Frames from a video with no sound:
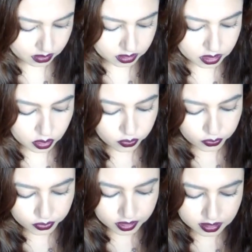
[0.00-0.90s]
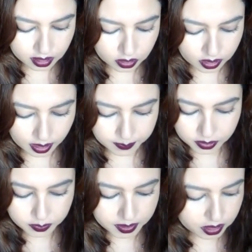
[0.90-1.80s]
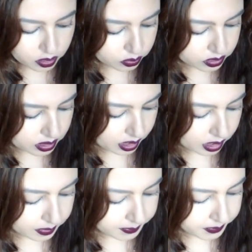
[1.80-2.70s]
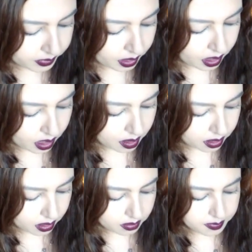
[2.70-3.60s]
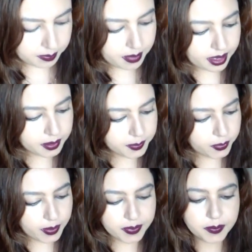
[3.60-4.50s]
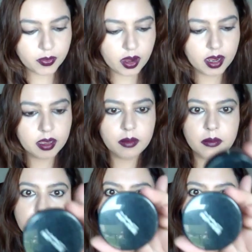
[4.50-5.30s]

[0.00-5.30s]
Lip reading: So for this look, I'm going to be using my MAC Prep and Prime